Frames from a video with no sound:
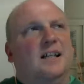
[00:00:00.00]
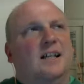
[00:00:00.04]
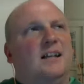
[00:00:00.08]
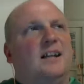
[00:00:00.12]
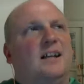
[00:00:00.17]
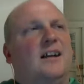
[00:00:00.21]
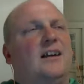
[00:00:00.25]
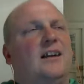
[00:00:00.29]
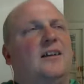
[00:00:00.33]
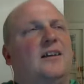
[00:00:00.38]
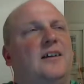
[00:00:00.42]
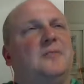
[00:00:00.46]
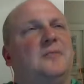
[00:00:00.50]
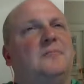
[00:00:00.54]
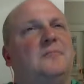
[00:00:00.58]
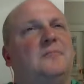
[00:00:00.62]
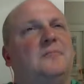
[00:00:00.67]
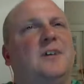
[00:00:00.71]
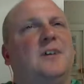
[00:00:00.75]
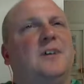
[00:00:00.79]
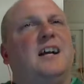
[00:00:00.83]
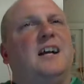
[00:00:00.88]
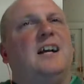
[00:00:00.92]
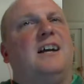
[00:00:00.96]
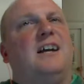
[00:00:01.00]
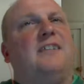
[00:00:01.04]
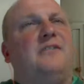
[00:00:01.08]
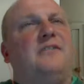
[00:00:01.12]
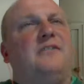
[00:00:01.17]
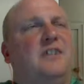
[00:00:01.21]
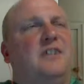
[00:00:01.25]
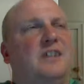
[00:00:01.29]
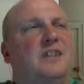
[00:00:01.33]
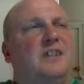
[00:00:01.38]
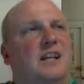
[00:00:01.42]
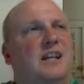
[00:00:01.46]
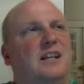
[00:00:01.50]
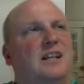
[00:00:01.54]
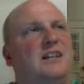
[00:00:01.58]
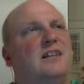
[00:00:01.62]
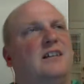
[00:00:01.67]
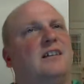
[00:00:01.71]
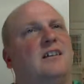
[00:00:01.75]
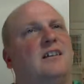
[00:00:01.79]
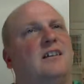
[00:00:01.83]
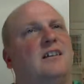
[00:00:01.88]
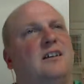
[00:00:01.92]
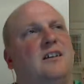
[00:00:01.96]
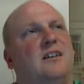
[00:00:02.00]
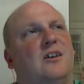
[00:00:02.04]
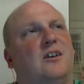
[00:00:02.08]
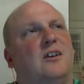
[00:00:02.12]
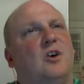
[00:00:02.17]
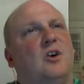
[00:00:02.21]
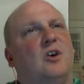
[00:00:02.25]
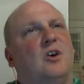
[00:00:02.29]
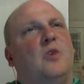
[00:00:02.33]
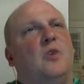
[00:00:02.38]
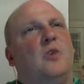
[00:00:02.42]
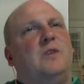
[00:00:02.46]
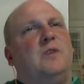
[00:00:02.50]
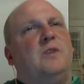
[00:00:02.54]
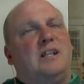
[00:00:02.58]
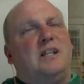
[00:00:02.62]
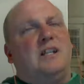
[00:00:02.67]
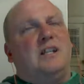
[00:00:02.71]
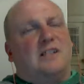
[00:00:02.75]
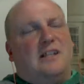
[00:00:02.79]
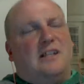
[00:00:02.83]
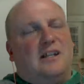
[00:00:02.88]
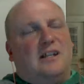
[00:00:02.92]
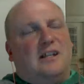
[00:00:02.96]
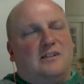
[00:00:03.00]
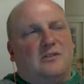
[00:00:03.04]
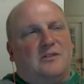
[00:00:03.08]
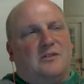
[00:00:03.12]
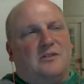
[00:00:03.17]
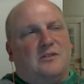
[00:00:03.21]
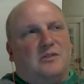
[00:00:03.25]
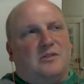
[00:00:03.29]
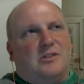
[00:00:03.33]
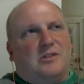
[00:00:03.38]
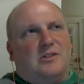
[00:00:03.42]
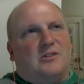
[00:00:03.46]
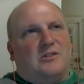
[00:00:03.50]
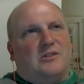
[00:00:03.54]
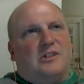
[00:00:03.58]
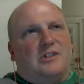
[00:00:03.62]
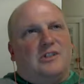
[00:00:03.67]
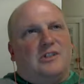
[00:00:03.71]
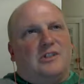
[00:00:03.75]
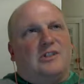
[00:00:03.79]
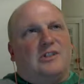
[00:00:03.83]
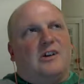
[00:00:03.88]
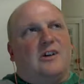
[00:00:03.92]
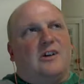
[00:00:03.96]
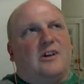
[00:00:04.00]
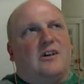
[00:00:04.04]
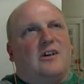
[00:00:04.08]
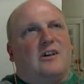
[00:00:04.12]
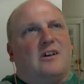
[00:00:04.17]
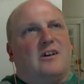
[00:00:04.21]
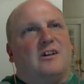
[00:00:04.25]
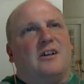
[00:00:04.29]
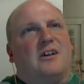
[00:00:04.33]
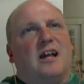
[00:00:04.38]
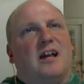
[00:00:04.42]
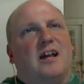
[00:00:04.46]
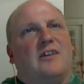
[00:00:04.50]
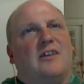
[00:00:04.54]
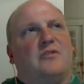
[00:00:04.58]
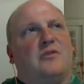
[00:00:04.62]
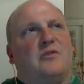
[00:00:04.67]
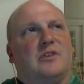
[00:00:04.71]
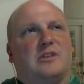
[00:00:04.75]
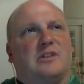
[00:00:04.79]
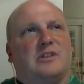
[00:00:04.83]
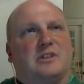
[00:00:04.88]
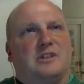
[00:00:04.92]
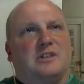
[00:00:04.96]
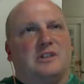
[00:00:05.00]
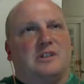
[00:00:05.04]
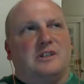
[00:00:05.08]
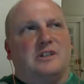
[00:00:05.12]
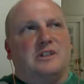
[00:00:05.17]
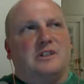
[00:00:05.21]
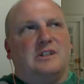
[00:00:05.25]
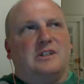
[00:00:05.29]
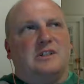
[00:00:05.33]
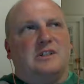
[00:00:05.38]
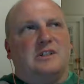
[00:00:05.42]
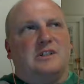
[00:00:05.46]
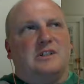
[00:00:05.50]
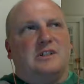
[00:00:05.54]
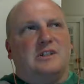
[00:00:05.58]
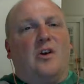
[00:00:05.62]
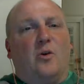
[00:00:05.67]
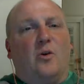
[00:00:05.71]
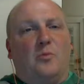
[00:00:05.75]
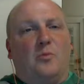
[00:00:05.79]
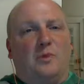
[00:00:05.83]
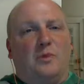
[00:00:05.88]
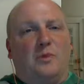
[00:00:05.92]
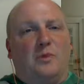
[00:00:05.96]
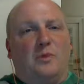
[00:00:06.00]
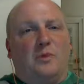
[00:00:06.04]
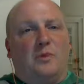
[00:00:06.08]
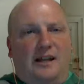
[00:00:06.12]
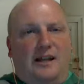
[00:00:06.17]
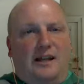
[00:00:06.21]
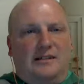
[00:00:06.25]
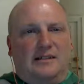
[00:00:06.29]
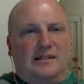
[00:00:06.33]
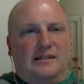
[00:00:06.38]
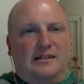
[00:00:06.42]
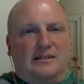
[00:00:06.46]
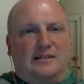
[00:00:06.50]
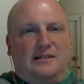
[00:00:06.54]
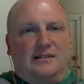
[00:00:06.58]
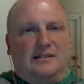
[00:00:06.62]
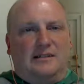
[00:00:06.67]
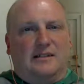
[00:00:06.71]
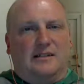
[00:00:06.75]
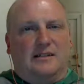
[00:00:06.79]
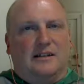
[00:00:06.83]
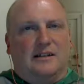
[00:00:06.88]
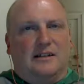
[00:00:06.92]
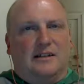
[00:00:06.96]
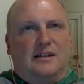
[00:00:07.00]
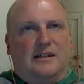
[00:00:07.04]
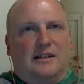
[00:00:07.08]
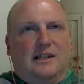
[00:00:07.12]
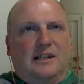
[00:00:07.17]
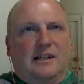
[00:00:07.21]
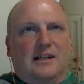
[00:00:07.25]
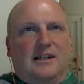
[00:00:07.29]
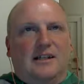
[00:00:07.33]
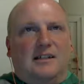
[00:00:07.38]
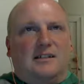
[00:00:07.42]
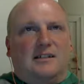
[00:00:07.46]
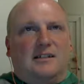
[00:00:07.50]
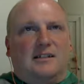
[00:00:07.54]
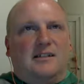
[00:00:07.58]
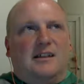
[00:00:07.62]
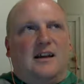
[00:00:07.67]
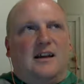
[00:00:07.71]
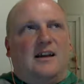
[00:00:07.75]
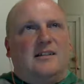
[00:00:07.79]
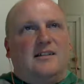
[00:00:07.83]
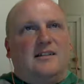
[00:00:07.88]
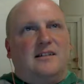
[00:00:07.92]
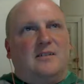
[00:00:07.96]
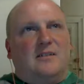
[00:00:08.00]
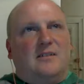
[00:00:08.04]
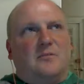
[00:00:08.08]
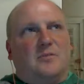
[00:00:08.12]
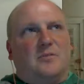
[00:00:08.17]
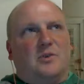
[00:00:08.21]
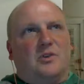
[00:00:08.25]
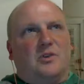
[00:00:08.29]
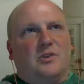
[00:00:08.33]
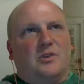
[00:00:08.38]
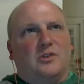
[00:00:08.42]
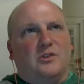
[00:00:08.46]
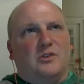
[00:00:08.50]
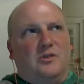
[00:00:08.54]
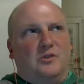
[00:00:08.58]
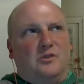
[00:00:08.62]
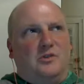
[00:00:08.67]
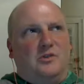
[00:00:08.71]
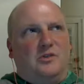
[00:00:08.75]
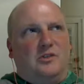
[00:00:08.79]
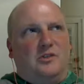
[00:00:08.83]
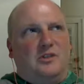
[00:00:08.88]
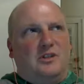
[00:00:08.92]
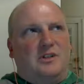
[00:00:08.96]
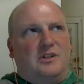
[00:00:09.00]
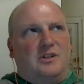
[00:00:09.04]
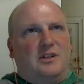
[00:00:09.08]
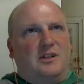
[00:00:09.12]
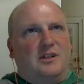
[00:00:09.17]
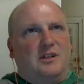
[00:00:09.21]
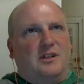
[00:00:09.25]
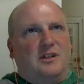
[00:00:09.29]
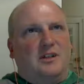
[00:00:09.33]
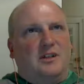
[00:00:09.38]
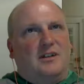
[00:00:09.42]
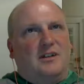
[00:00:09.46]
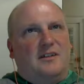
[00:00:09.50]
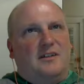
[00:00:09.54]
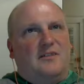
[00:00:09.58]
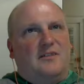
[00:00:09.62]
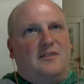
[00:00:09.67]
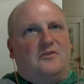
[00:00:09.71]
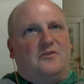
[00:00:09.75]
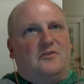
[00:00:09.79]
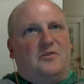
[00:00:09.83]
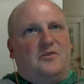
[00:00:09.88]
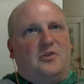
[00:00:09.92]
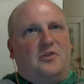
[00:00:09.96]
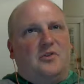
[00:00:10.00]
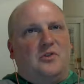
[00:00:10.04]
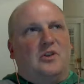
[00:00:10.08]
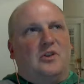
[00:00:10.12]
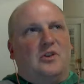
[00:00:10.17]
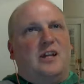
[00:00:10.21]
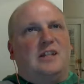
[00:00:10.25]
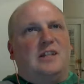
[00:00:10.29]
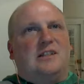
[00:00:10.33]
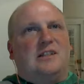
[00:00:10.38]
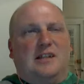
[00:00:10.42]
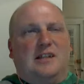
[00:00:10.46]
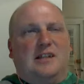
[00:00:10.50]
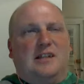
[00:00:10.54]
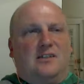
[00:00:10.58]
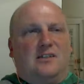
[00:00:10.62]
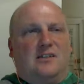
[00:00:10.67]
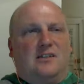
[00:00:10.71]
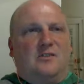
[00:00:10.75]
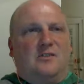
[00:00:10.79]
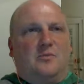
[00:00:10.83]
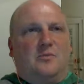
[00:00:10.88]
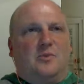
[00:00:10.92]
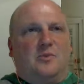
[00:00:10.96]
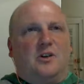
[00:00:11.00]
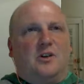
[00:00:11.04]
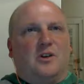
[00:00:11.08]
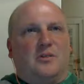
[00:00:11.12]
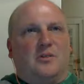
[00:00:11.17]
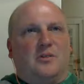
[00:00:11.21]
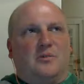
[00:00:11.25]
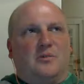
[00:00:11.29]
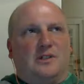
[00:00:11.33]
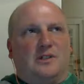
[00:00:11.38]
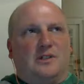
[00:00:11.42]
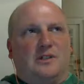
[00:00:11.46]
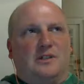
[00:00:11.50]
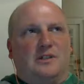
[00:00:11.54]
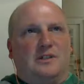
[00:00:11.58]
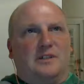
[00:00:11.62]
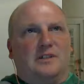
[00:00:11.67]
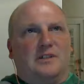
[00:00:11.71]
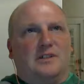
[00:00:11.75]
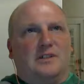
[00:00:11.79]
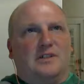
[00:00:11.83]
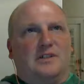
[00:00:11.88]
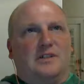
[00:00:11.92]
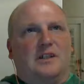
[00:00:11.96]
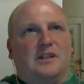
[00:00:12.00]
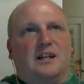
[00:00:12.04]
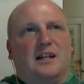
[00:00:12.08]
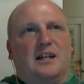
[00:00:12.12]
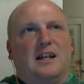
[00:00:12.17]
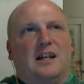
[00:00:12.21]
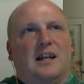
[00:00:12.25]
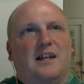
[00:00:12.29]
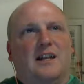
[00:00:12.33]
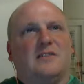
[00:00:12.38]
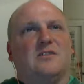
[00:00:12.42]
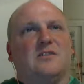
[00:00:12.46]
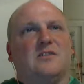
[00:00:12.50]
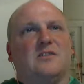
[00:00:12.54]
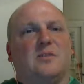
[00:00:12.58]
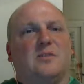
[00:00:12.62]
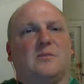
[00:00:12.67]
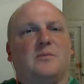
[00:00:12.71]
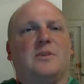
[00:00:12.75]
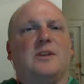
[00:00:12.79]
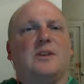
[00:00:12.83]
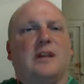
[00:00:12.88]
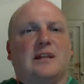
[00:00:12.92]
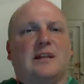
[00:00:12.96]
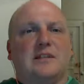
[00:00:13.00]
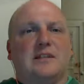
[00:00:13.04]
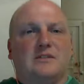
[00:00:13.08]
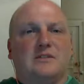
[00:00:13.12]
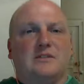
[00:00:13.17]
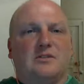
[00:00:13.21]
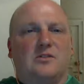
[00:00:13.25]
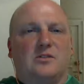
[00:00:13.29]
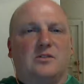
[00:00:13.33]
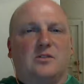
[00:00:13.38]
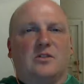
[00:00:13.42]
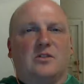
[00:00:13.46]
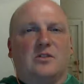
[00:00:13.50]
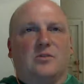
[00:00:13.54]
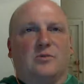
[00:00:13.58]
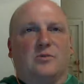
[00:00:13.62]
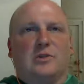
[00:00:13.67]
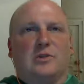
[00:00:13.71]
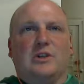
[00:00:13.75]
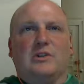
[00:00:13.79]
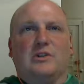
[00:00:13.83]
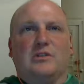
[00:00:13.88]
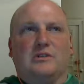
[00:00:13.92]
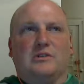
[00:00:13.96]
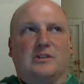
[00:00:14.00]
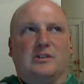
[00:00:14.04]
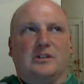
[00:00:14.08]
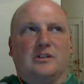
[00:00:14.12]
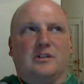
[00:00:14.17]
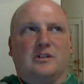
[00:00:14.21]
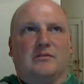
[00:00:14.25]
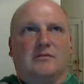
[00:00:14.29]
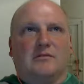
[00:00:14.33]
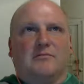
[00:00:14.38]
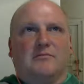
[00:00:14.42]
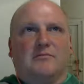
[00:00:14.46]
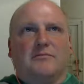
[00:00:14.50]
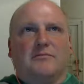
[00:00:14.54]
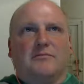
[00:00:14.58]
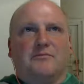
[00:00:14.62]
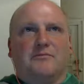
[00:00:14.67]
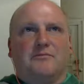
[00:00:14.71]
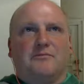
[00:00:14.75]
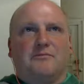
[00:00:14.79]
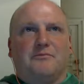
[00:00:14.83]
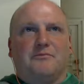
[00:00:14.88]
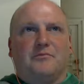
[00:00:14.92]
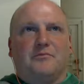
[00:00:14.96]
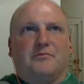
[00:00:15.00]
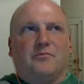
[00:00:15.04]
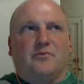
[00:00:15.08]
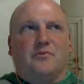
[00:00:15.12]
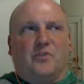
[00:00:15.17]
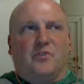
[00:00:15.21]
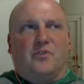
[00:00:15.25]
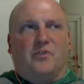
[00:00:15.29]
I feel like open education resources have what's considered an open license. It's content produced for educational purposes, and it has an open license, so you can reuse it for free.